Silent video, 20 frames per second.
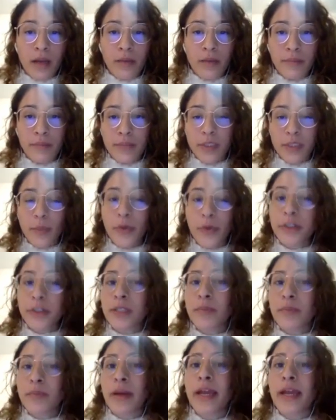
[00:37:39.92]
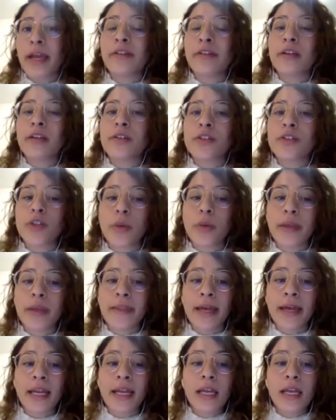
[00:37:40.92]
supported by evidence showing
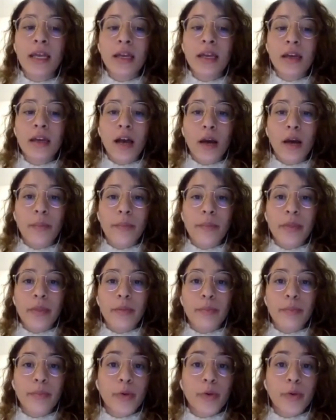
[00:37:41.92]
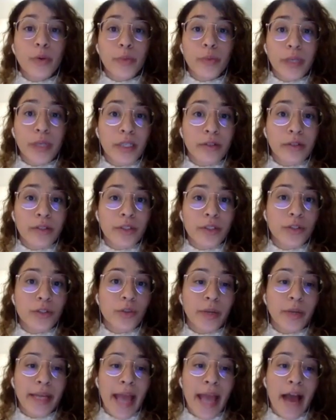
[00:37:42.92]
that poor readers
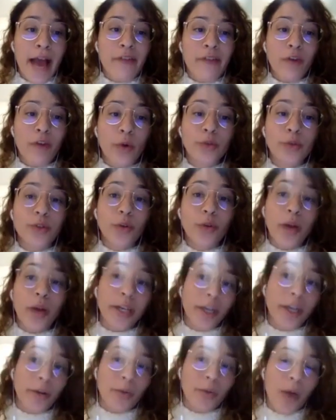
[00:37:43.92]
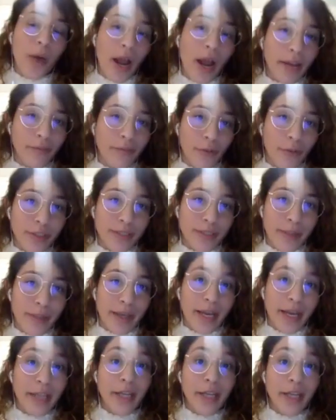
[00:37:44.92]
usually have also a narrower eye
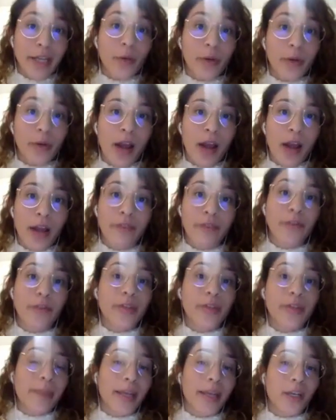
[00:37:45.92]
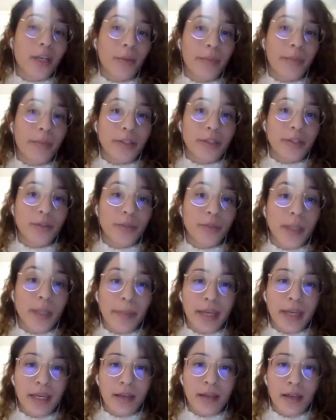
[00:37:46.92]
voice span compared to
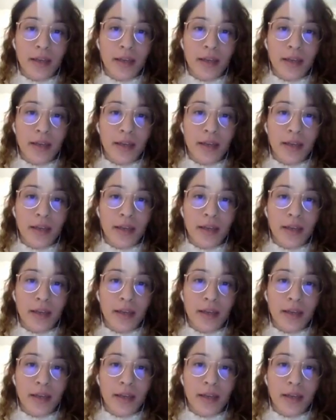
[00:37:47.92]
typical